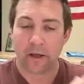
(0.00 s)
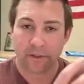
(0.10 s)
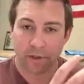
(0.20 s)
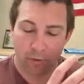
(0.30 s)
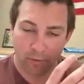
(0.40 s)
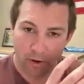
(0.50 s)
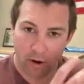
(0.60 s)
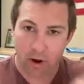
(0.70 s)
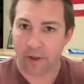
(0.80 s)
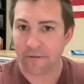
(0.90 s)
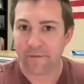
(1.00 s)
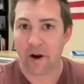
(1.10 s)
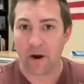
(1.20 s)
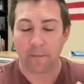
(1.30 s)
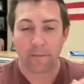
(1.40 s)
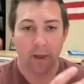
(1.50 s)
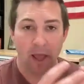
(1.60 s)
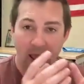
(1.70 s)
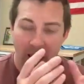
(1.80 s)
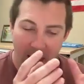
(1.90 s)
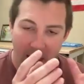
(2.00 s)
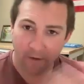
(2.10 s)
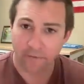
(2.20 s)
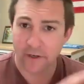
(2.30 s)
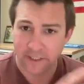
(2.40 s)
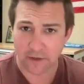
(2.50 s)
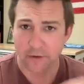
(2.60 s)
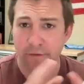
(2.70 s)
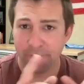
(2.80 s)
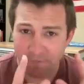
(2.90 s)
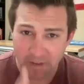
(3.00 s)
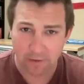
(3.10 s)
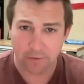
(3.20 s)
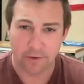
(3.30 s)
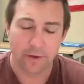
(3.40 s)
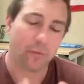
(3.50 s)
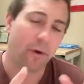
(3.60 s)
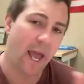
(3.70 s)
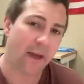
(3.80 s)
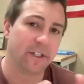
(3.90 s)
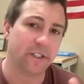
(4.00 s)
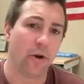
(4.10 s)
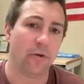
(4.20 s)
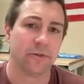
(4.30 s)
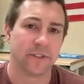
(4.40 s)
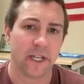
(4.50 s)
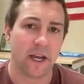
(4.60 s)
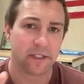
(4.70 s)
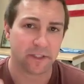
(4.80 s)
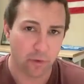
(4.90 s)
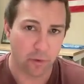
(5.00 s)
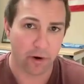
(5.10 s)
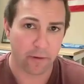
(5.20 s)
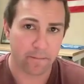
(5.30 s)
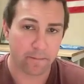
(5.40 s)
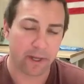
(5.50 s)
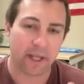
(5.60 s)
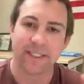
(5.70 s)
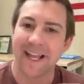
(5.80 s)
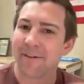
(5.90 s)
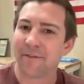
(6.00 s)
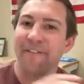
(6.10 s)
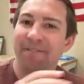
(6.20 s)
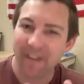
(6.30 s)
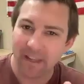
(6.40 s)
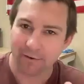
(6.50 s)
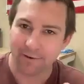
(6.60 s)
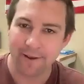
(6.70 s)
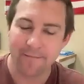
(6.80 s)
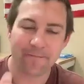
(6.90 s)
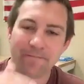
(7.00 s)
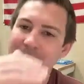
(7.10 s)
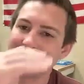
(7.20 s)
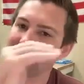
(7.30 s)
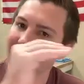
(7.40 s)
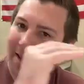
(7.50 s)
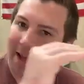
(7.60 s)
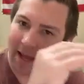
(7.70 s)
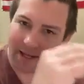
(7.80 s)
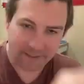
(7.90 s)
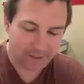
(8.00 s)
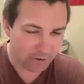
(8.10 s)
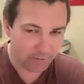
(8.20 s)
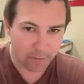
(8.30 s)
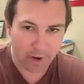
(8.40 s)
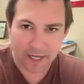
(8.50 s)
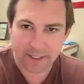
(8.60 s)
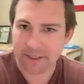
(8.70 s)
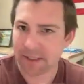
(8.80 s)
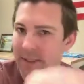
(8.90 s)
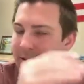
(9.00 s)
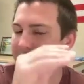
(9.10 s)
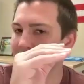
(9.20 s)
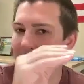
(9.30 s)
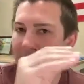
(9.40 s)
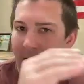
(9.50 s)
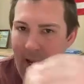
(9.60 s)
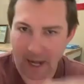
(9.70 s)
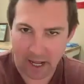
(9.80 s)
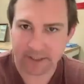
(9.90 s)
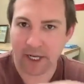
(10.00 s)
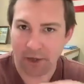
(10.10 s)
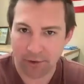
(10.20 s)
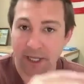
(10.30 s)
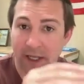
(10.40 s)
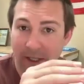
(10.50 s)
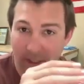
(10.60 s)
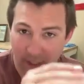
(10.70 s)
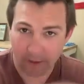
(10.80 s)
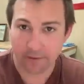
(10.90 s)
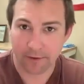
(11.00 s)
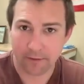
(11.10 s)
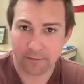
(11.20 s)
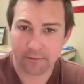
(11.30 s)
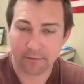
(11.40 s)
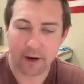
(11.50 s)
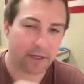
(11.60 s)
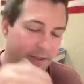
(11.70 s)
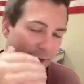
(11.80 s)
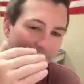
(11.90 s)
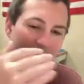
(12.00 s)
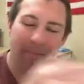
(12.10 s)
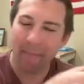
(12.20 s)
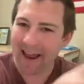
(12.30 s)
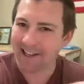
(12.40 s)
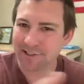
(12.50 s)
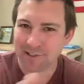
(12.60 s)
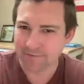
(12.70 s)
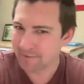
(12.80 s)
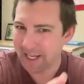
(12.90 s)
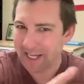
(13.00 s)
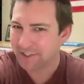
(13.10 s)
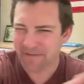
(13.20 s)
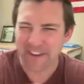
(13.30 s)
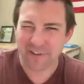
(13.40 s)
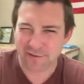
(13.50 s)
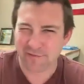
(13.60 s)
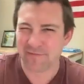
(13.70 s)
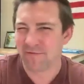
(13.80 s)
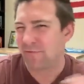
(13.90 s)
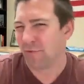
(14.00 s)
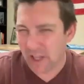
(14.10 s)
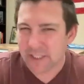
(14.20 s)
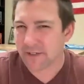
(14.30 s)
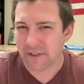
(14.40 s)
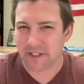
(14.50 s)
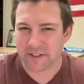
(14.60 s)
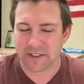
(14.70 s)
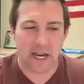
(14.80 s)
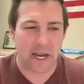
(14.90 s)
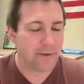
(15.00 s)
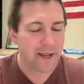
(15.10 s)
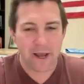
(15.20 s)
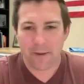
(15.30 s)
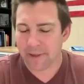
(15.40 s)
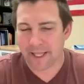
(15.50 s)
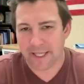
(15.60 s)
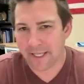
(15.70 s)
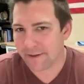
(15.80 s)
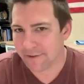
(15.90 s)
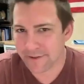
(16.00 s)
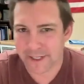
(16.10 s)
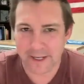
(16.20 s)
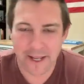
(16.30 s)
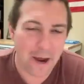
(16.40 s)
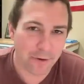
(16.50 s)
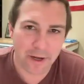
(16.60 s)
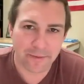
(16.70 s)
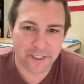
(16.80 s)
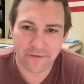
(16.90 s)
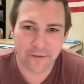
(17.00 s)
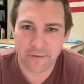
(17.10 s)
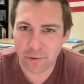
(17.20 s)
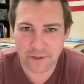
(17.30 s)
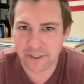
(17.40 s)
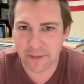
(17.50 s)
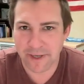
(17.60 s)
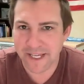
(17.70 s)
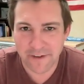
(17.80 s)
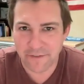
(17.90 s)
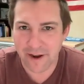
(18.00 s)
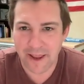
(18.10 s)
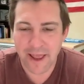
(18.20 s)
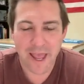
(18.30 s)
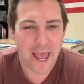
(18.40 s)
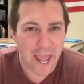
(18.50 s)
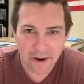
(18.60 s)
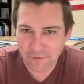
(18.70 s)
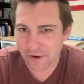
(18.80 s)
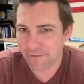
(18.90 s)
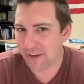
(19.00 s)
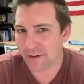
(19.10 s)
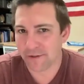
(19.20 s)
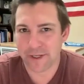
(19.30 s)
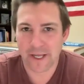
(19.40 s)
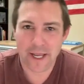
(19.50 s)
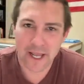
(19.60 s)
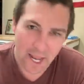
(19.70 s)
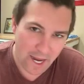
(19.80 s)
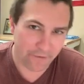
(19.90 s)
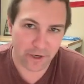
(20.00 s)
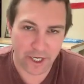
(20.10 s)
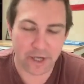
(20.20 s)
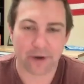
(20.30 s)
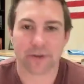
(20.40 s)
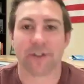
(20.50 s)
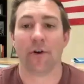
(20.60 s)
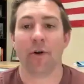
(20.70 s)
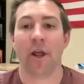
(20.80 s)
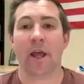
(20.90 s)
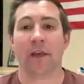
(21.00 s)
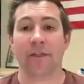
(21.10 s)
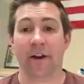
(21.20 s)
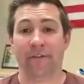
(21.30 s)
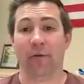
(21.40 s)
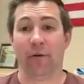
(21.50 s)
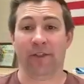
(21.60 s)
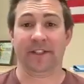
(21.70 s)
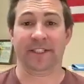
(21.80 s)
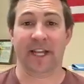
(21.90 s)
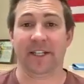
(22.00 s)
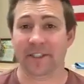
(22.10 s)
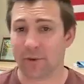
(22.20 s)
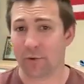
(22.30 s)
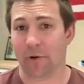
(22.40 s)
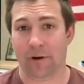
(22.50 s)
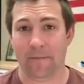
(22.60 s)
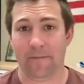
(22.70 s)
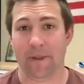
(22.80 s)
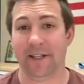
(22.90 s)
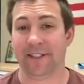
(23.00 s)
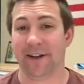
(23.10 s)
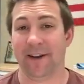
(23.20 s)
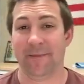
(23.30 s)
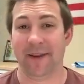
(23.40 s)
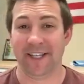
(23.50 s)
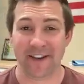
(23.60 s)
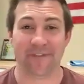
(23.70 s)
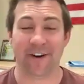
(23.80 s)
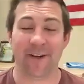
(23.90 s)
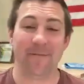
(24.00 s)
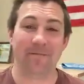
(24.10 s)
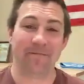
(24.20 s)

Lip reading: So on the farm, every single field will have its own CI score because every field has certain practices and has a unique yield, right? So you might manage each field relatively the same, but the yield and outcome and stuff, of course, is going to be different every field, every year. So therefore, the CI score is going to be different